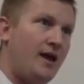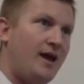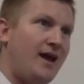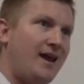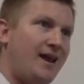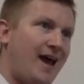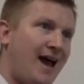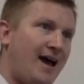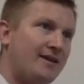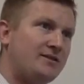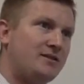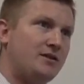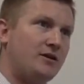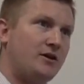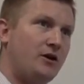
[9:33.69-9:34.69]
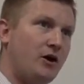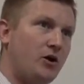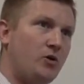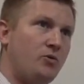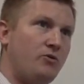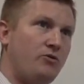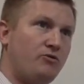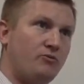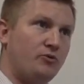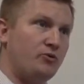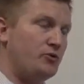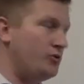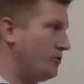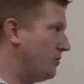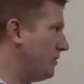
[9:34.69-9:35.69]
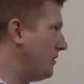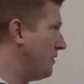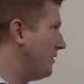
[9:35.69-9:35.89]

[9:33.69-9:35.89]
it has to go through